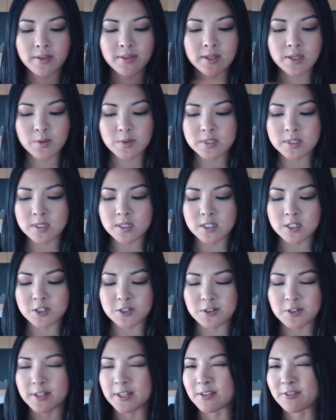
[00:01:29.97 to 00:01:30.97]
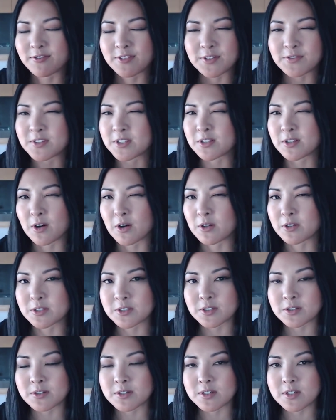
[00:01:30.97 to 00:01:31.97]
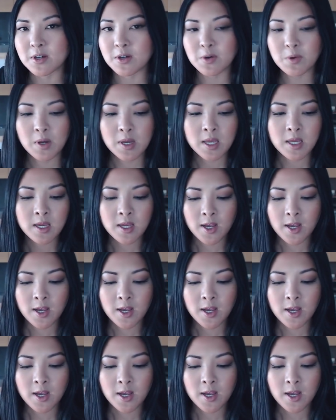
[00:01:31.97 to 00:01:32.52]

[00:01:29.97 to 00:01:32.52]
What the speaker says: I think it was an additional like $50 or so,